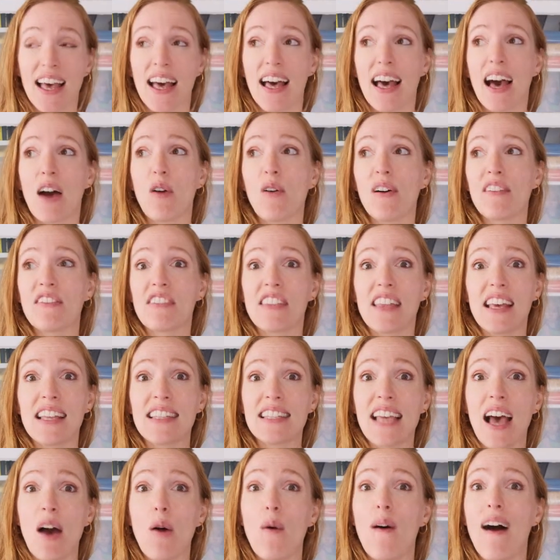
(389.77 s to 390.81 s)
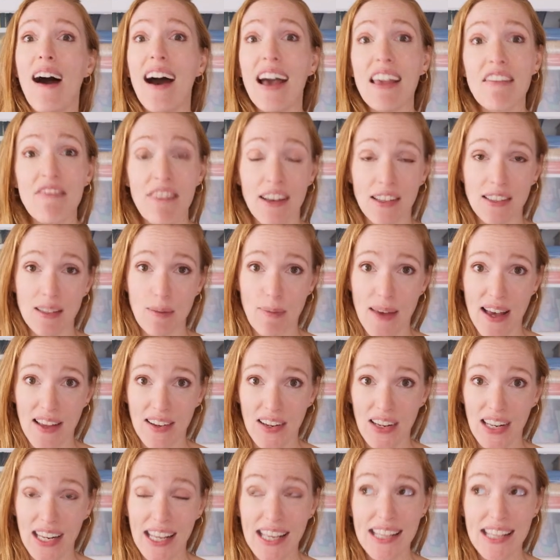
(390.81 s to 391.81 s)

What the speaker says: However, that's how I felt about it.